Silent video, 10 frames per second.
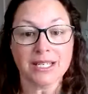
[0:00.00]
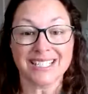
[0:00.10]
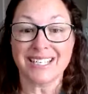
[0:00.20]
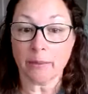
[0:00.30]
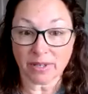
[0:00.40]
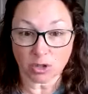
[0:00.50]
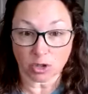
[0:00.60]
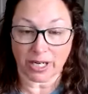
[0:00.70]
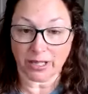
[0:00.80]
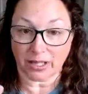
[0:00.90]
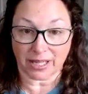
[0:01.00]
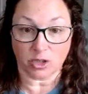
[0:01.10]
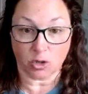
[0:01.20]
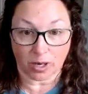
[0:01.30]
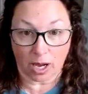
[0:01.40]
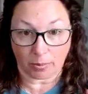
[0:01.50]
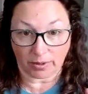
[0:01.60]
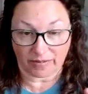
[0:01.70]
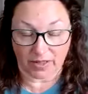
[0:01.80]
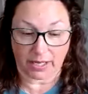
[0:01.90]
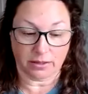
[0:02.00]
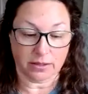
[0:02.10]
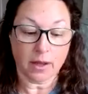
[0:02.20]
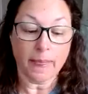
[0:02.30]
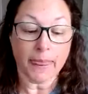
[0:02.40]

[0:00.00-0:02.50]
to demonstrate that they do a couple of things.